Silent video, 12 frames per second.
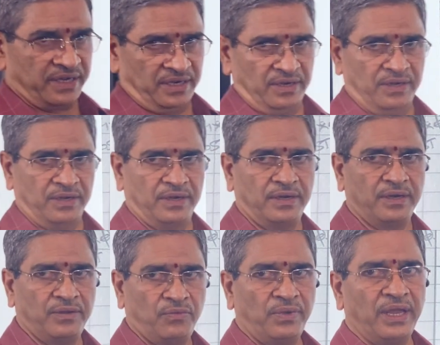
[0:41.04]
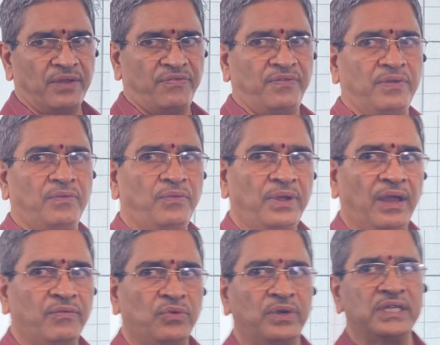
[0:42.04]
run, we
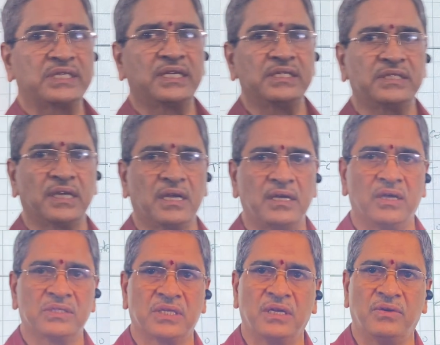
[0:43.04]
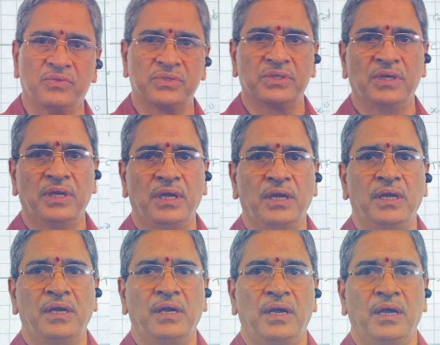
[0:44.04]
have to discuss the cost curves
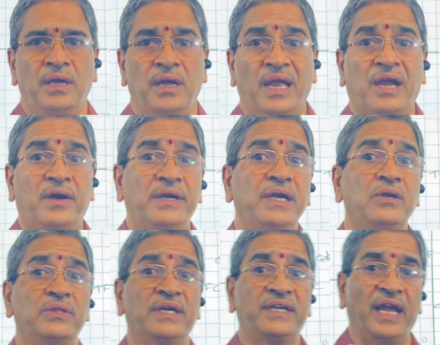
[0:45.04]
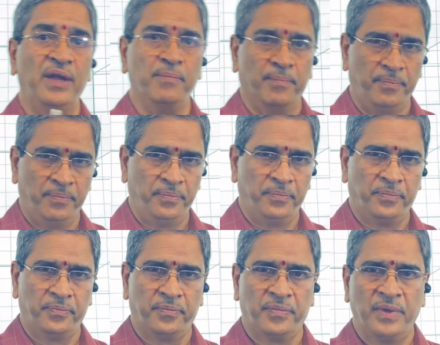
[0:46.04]
according to the time.
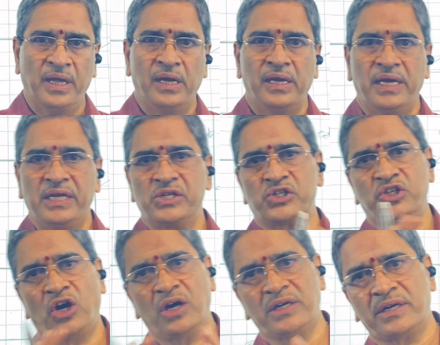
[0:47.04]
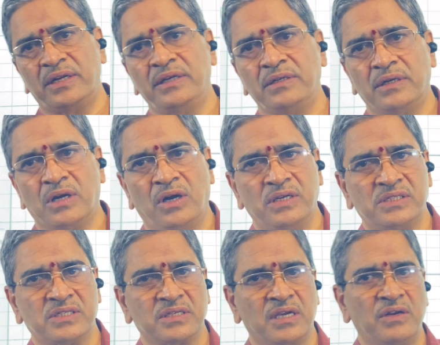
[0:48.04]
In short run,
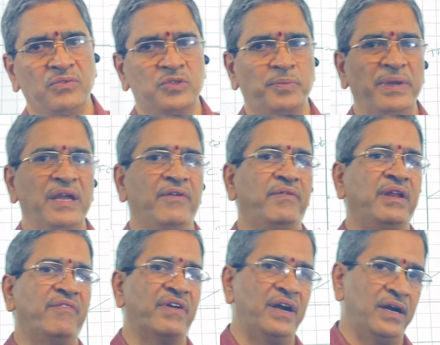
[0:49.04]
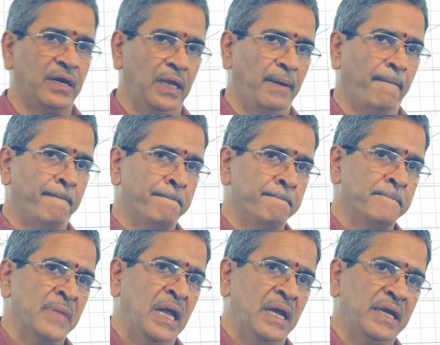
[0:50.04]
cost curves behave differently.
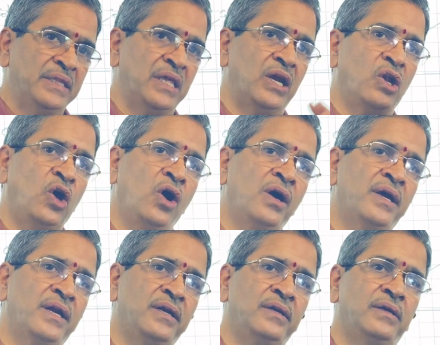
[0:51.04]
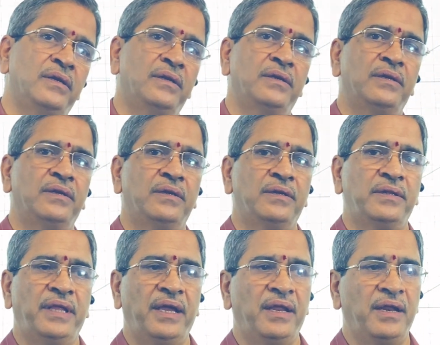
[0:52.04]
In the long run,
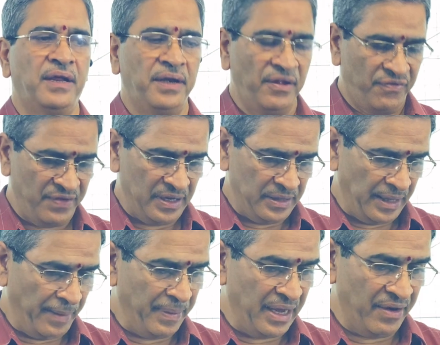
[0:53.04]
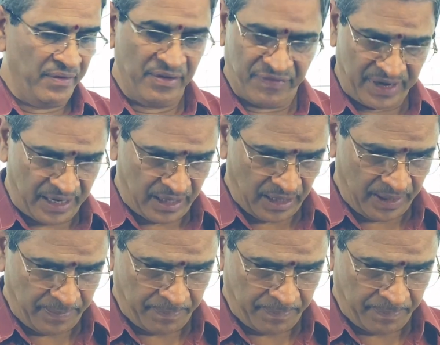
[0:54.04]
they behave differently.